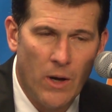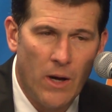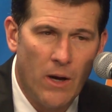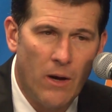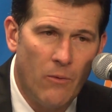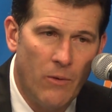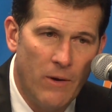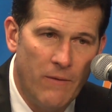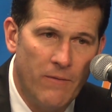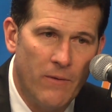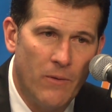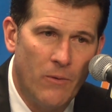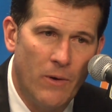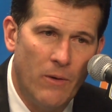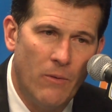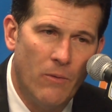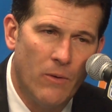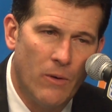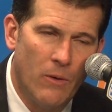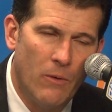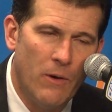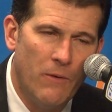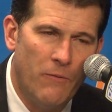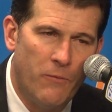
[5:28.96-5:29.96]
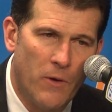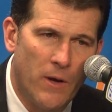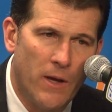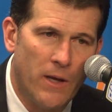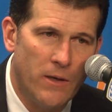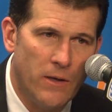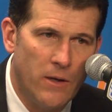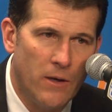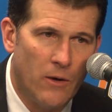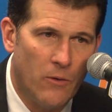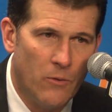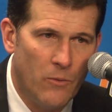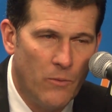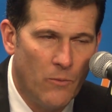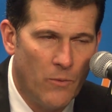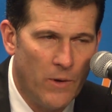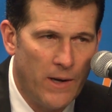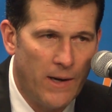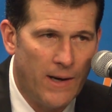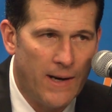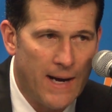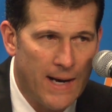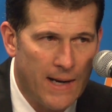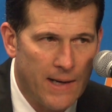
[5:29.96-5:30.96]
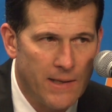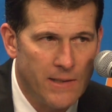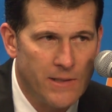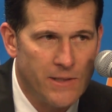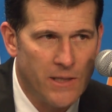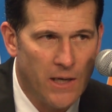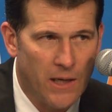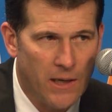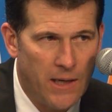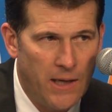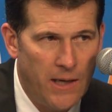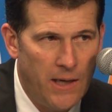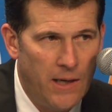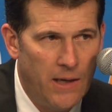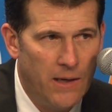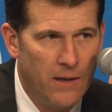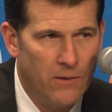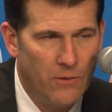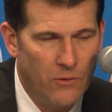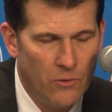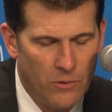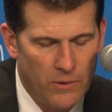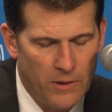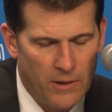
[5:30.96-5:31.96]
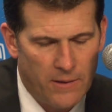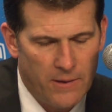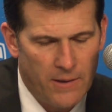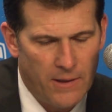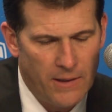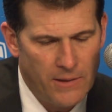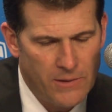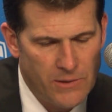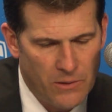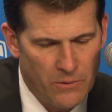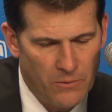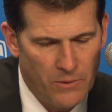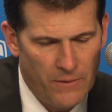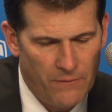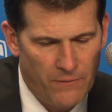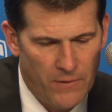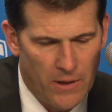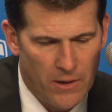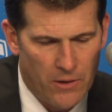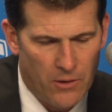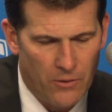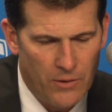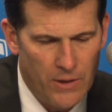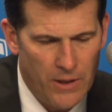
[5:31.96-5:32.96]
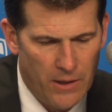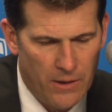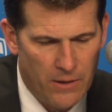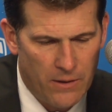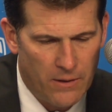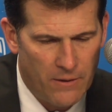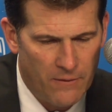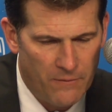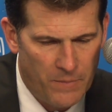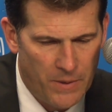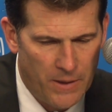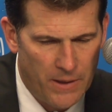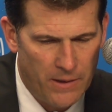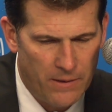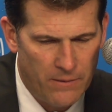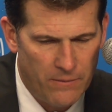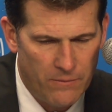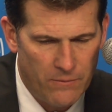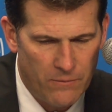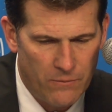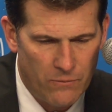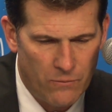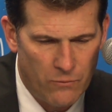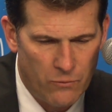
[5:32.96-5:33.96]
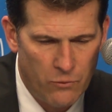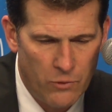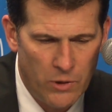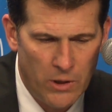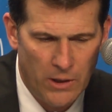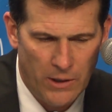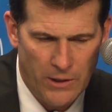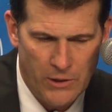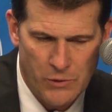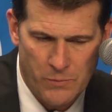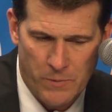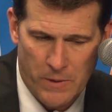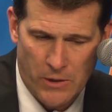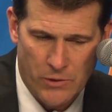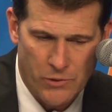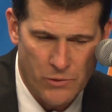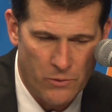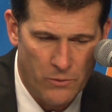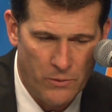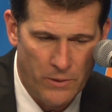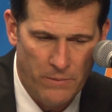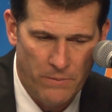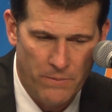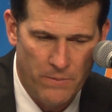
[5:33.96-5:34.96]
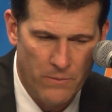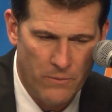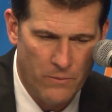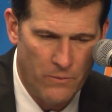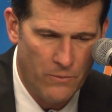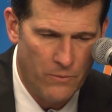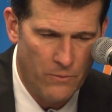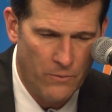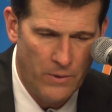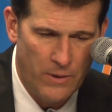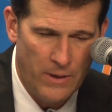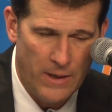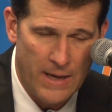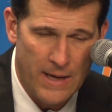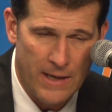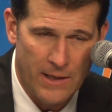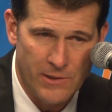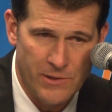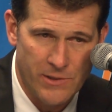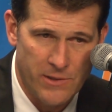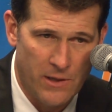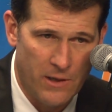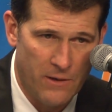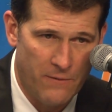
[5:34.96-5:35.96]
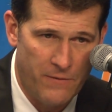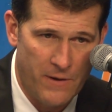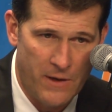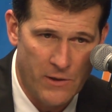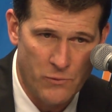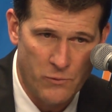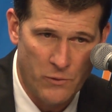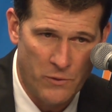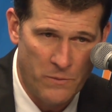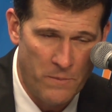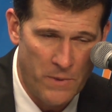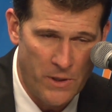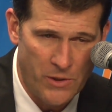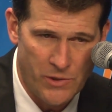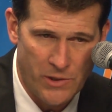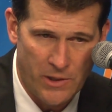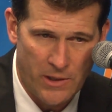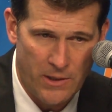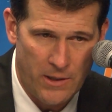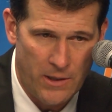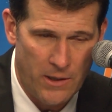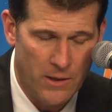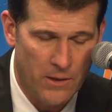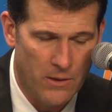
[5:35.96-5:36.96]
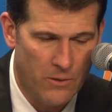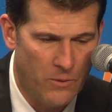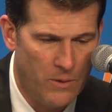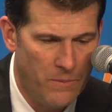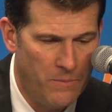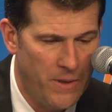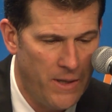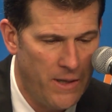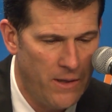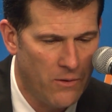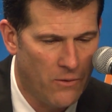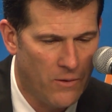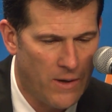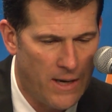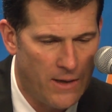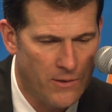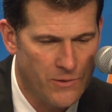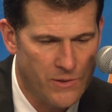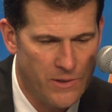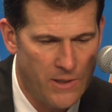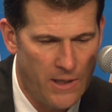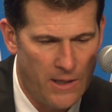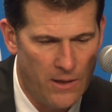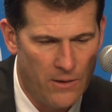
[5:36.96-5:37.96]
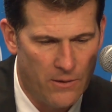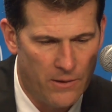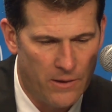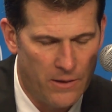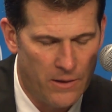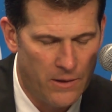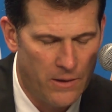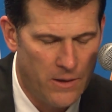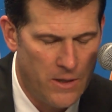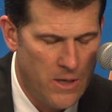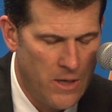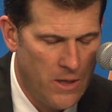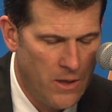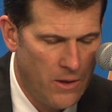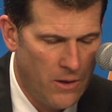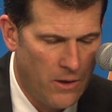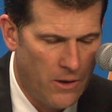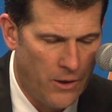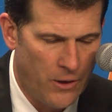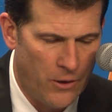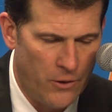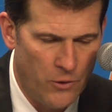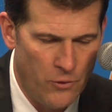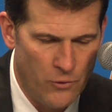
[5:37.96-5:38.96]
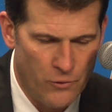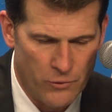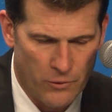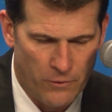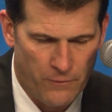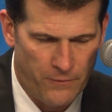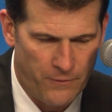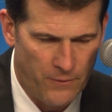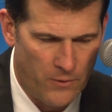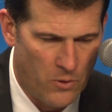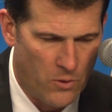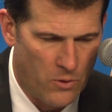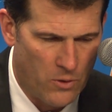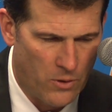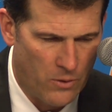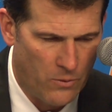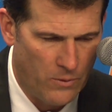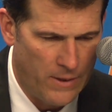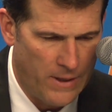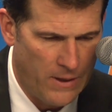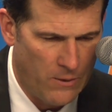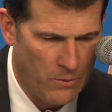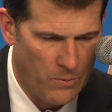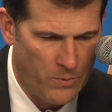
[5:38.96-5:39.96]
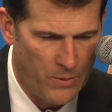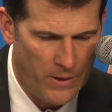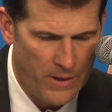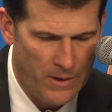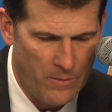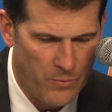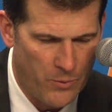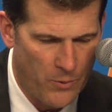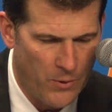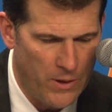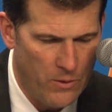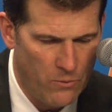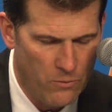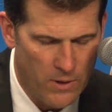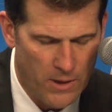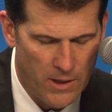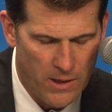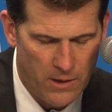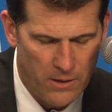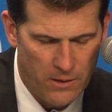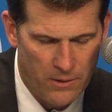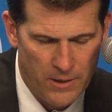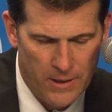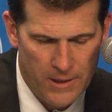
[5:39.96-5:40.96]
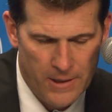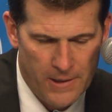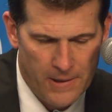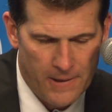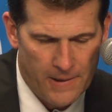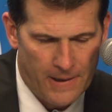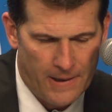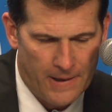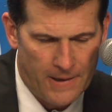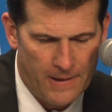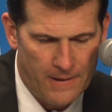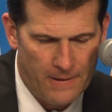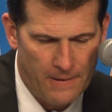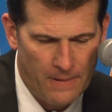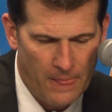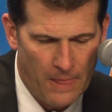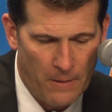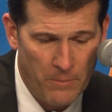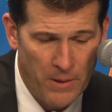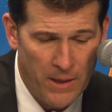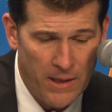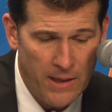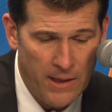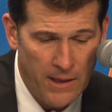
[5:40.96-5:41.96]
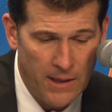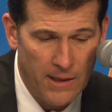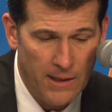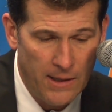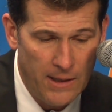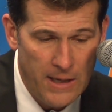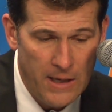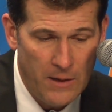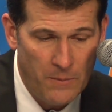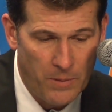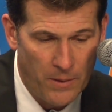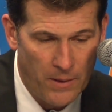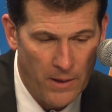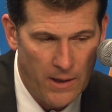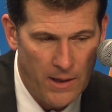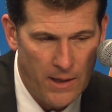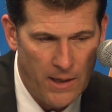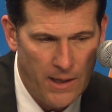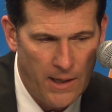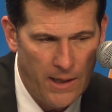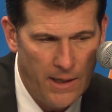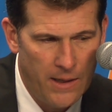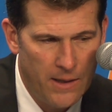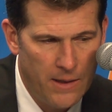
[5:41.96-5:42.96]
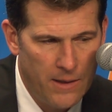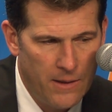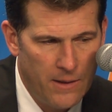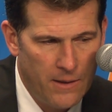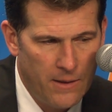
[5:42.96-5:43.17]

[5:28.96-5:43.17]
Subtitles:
Well, we've won. You know, winning at Kentucky and doing the things that we've done all year have been really special. We had a slugfest with Michigan here. We beat Ohio State on a neutral floor when they were playing pretty well. But in league play,